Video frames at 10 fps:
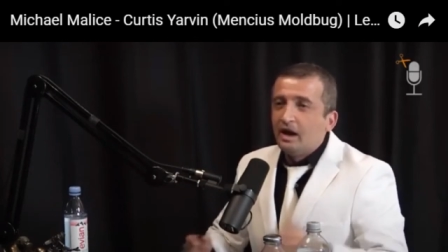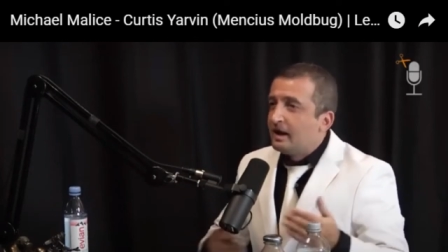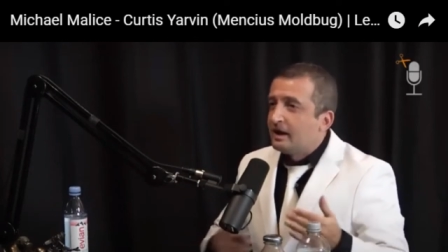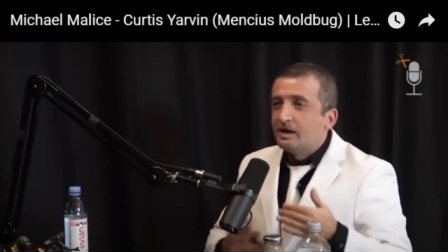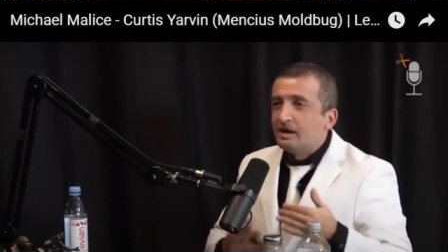
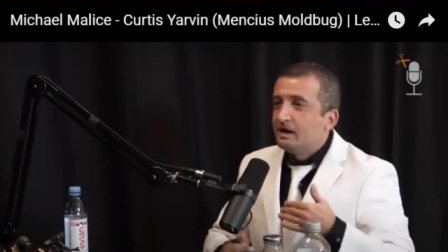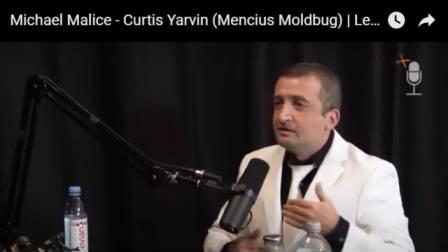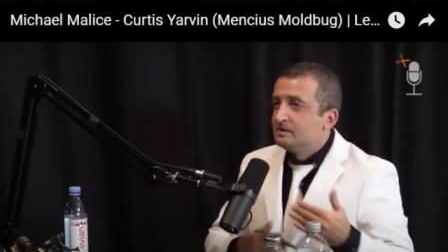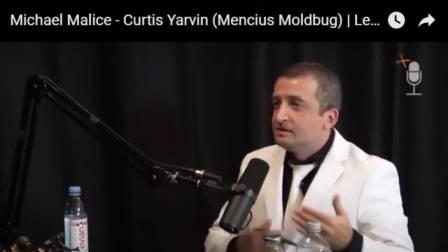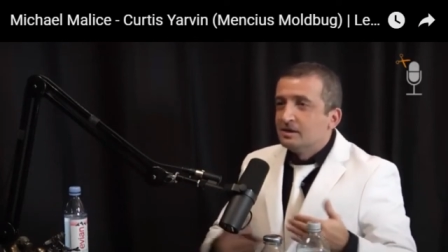I can't
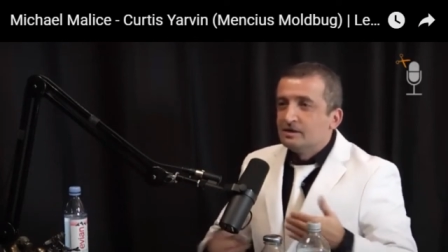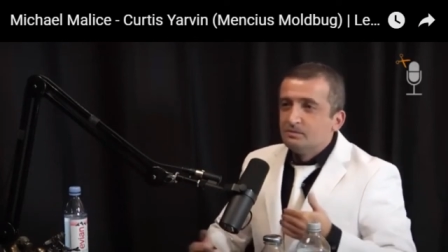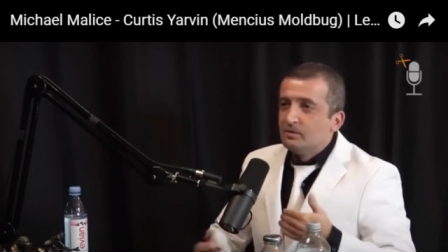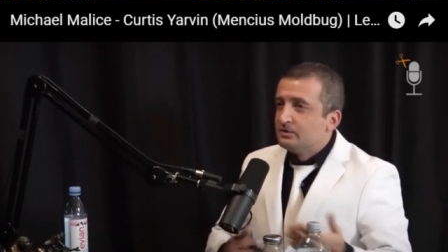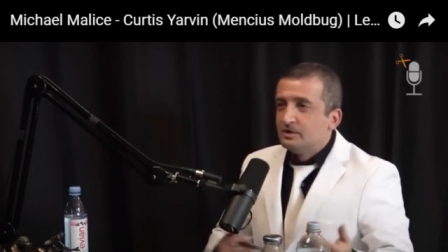
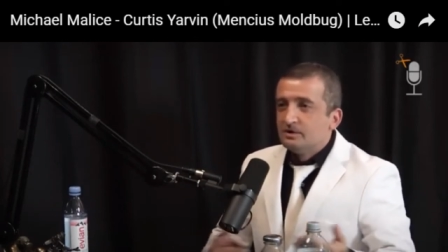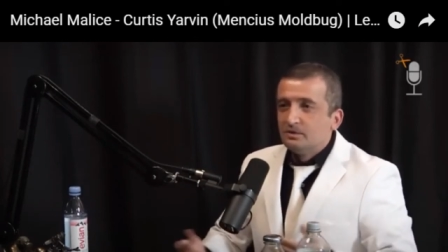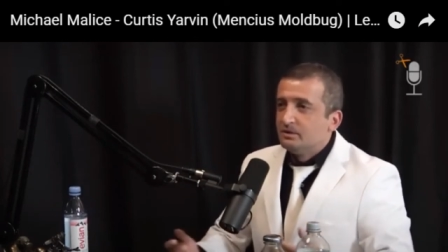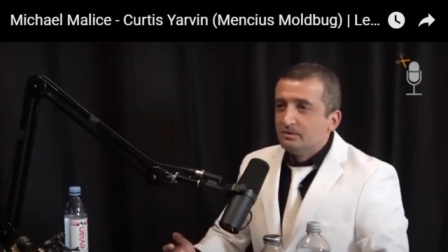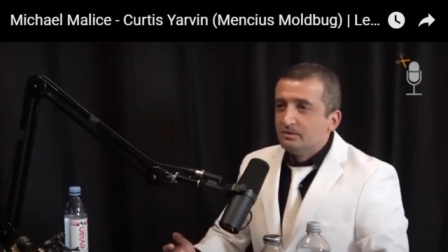discuss most things
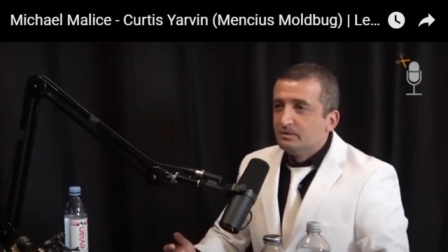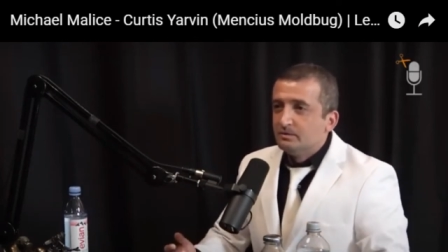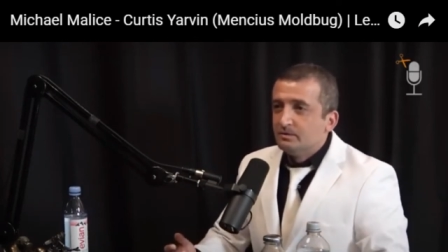with you